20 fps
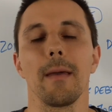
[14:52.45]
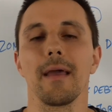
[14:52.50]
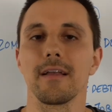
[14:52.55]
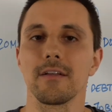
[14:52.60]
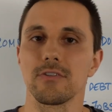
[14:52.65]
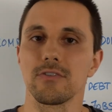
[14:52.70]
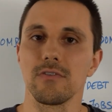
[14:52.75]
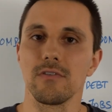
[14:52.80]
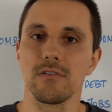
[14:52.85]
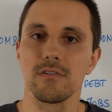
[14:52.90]

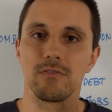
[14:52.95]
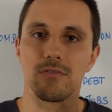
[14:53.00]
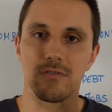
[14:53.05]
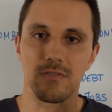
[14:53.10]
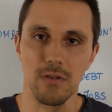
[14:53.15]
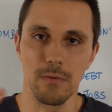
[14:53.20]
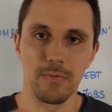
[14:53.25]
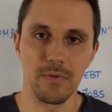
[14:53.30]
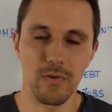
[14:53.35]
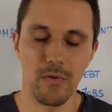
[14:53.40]
make sure
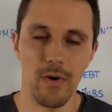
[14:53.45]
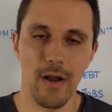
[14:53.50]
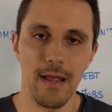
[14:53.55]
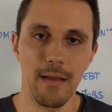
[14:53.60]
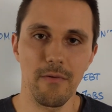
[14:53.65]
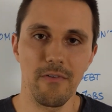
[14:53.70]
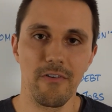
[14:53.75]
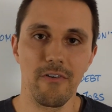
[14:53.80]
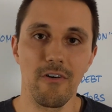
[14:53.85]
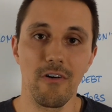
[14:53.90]
to
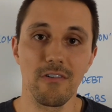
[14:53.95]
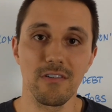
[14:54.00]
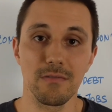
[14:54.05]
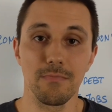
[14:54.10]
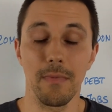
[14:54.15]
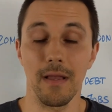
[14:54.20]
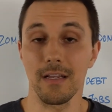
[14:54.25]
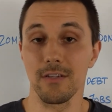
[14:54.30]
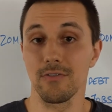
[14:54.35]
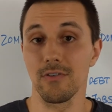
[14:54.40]
subscribe, of
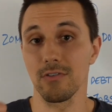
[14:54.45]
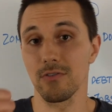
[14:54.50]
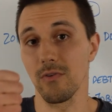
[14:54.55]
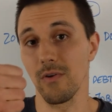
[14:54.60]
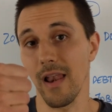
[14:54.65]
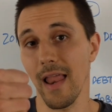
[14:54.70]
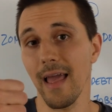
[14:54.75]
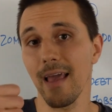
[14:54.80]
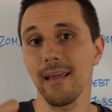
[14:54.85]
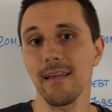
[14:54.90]
course, make sure
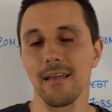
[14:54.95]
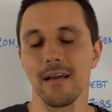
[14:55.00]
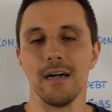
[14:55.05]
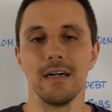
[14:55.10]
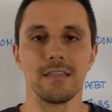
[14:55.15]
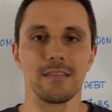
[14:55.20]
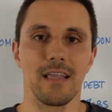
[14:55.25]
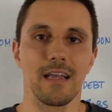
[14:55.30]
to like.